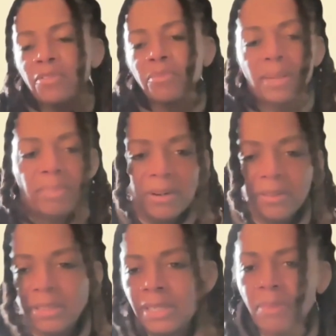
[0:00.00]
founder of Planned
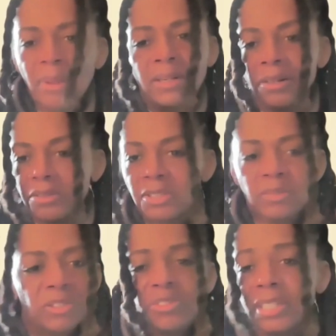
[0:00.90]
Parenthood, everybody knows
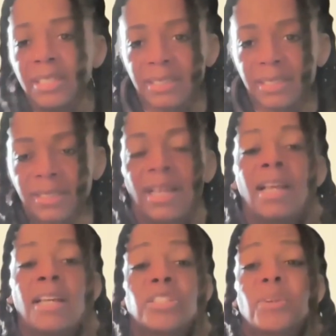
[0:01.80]
she was a eugenicist.
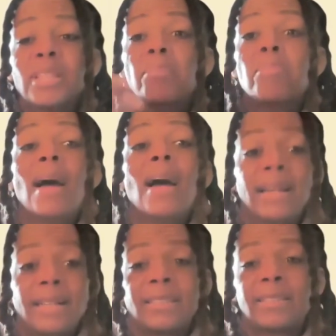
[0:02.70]
So in their
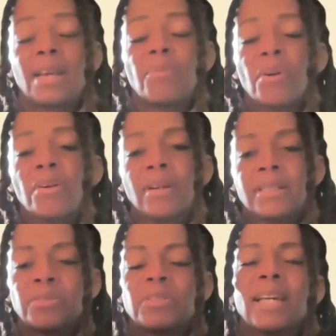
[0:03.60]
minds,
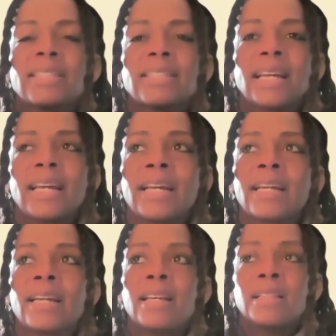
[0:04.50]
so it's like
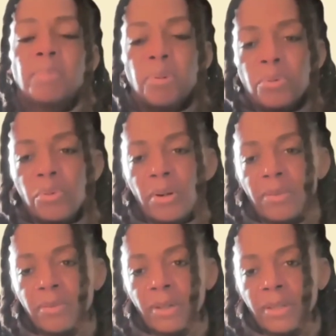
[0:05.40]
saying people who
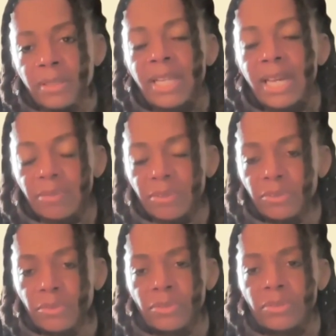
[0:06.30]
were
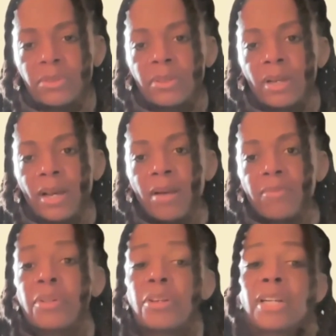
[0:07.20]
enslavers
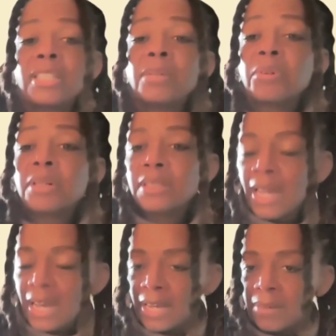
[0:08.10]
for their contemporary
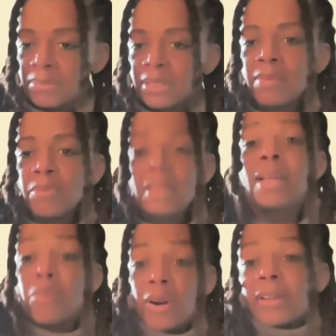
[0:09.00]
times, they
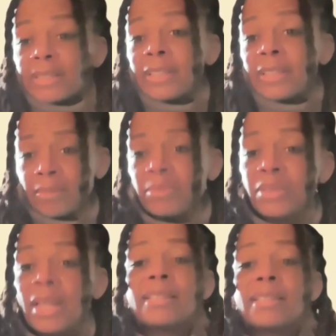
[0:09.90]
were at the time.
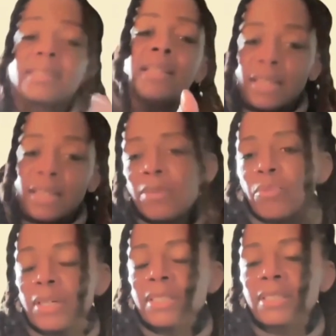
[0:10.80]
So yes, it
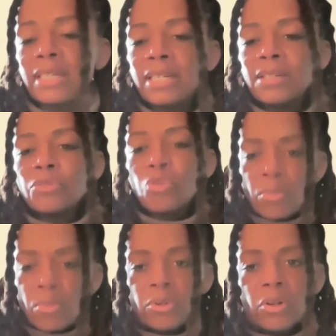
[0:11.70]
was the
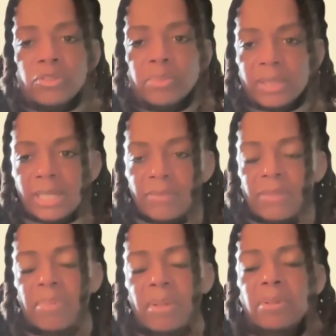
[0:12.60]
normal cultural
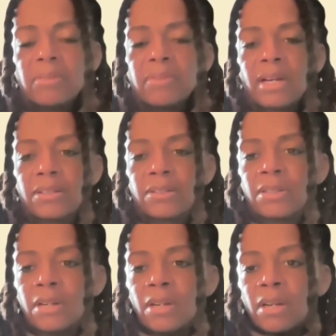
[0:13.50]
belief that people of
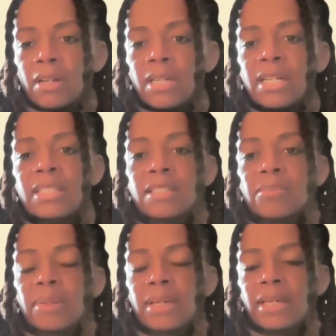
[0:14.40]
color needed
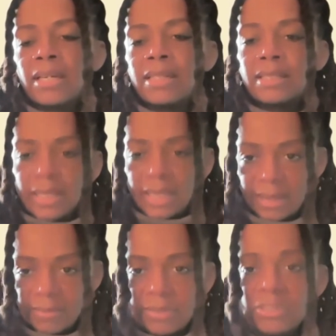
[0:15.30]
to be
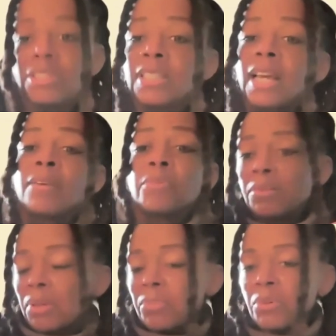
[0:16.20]
enslaved. Just like
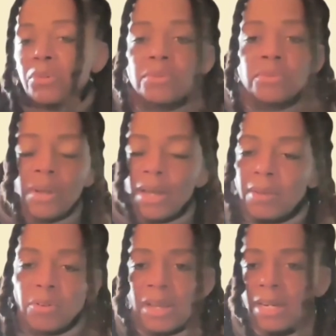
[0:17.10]
when people
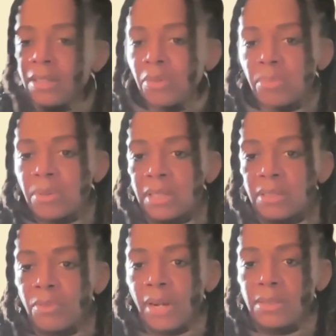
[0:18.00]
created the
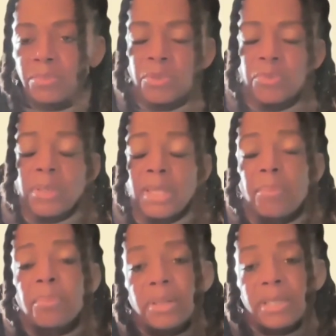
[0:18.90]
reproductive rights movement,
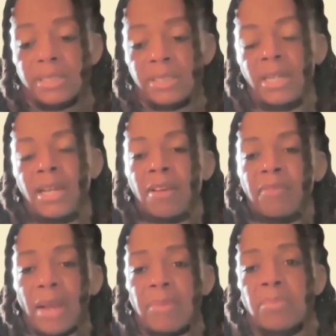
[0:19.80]
they put
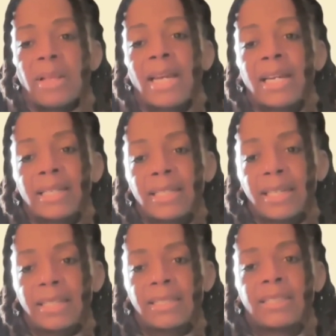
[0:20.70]
family planning
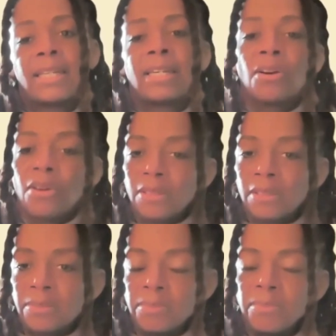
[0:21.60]
clinics in
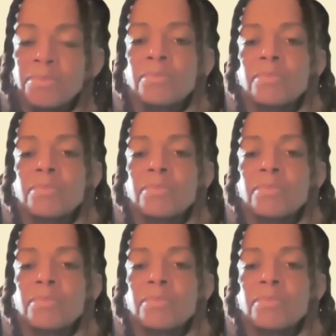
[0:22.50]
Harlem,